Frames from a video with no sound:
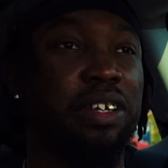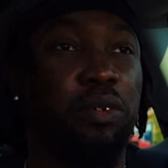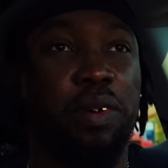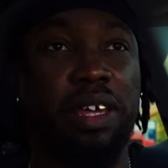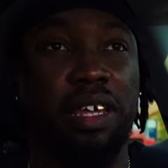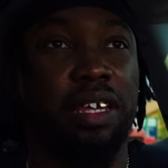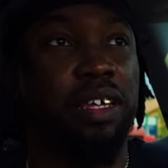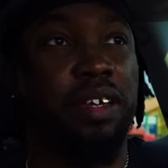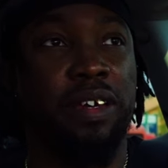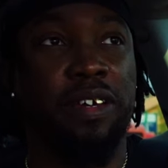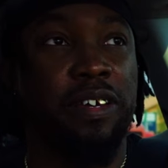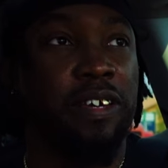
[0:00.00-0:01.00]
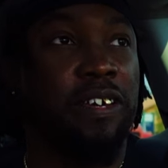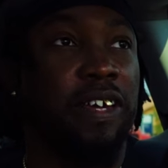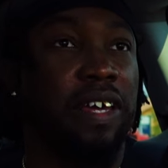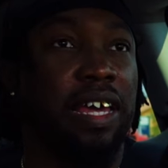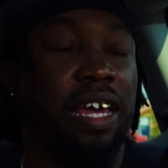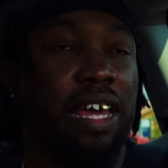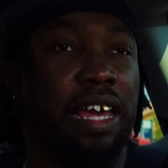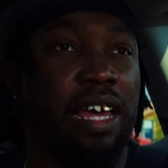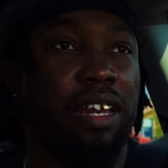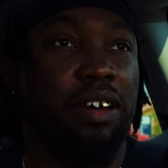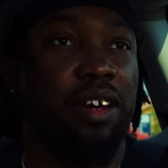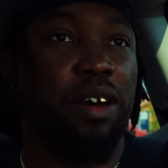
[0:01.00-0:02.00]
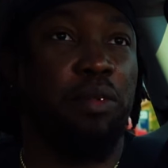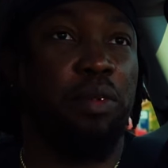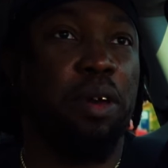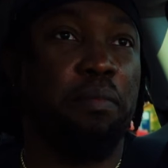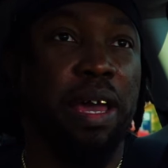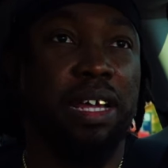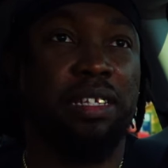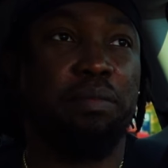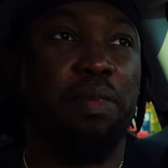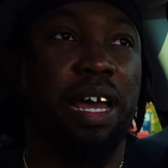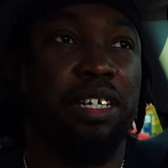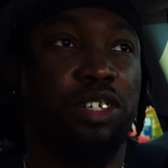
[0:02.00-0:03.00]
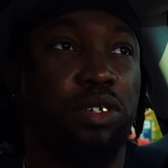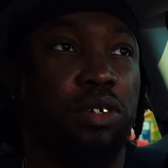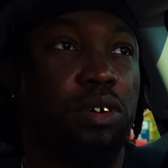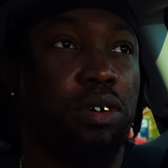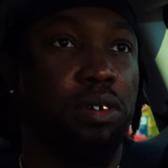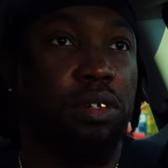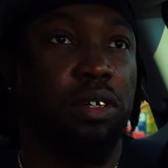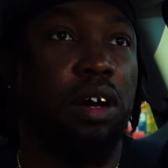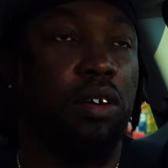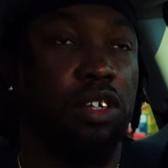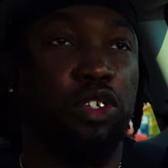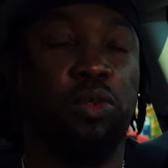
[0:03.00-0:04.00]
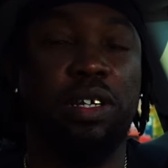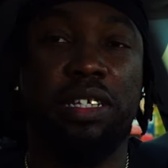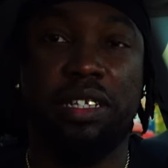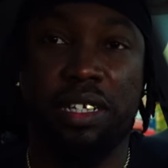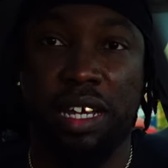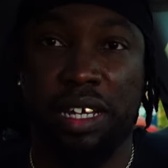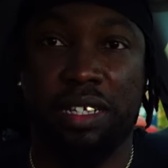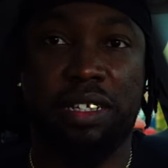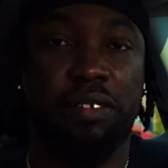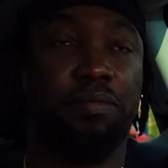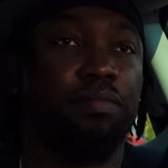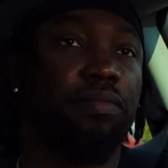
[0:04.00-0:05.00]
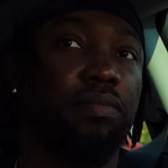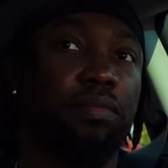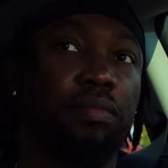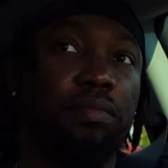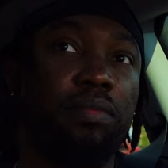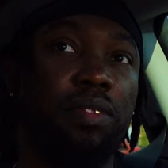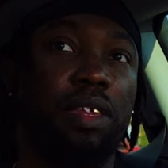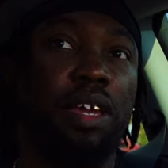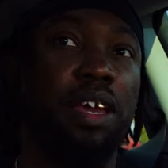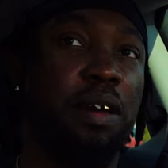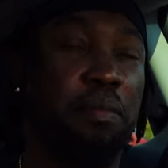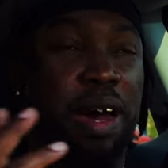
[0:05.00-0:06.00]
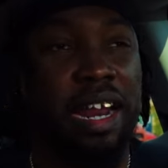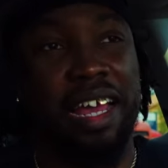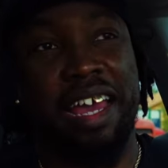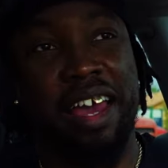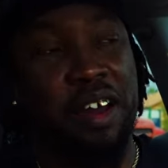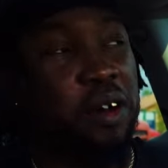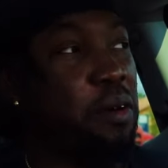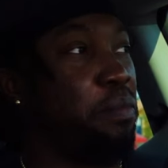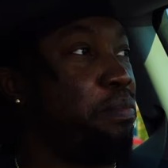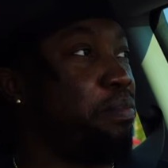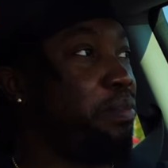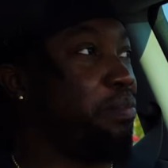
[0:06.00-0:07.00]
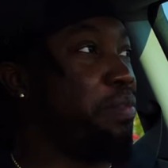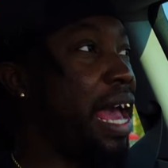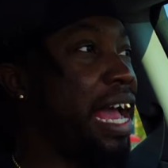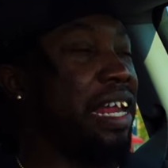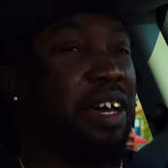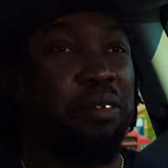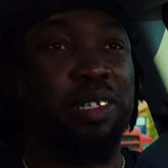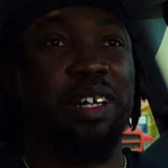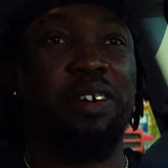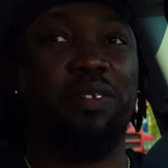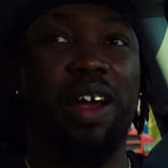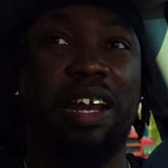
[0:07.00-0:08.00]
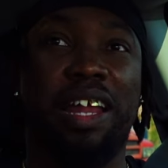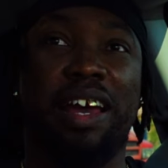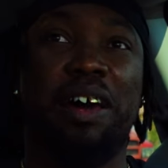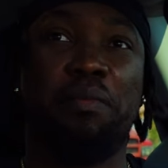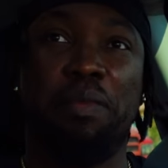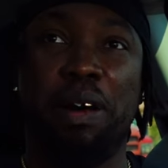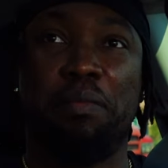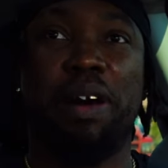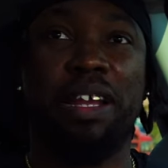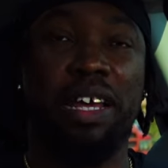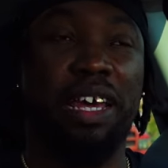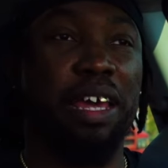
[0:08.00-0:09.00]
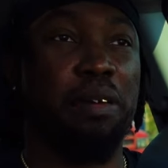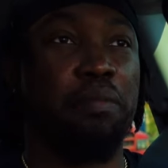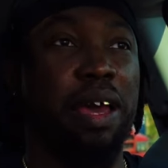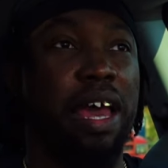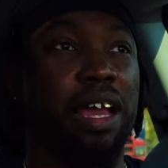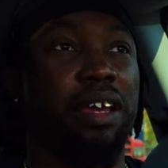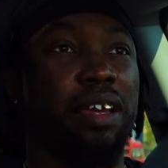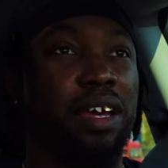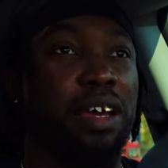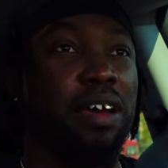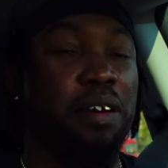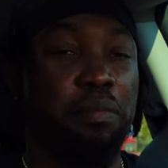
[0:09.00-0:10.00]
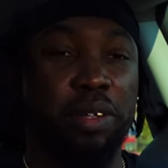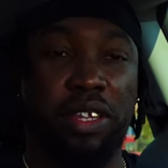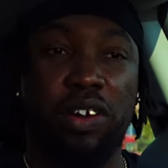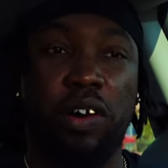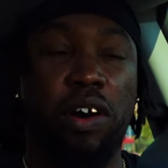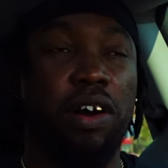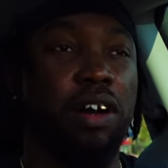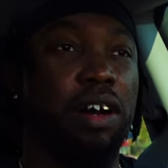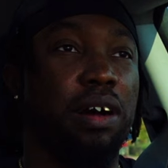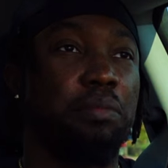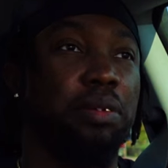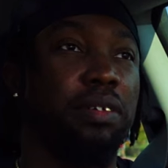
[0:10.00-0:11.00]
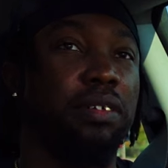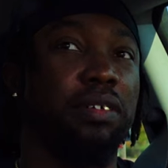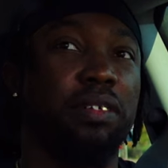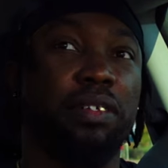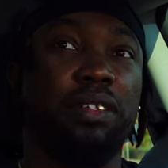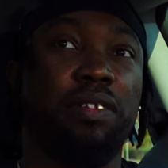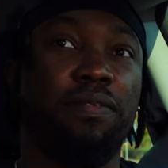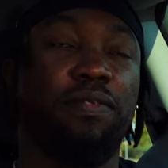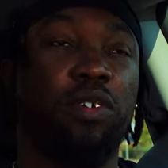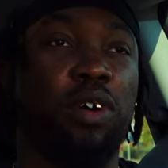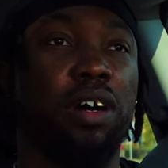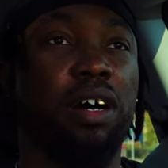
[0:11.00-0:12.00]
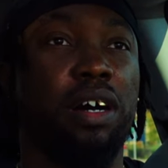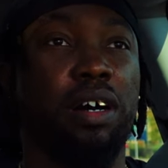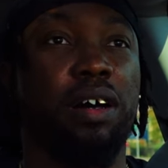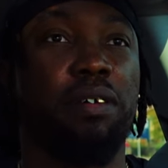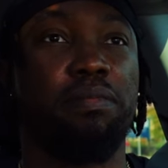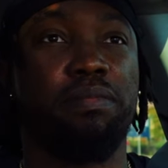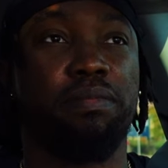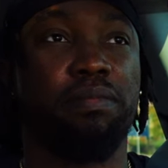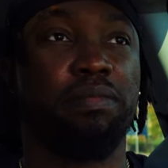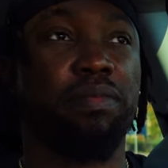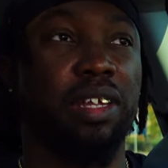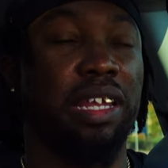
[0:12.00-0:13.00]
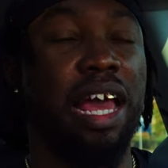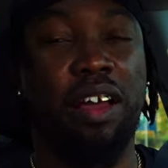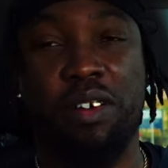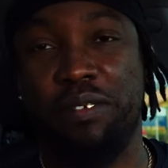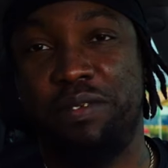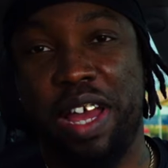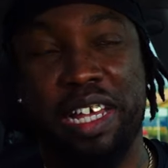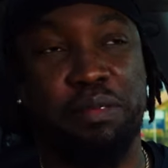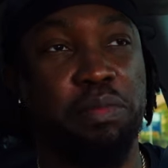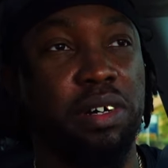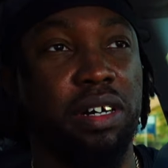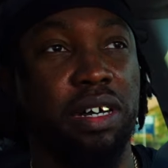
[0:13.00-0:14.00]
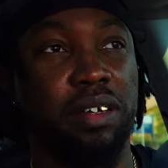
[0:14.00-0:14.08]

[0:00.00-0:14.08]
week. And we'll make it to Banjul on the 26th. Monica at home packing up stuff right now. I'm about to head back, put the car up for, like on Facebook,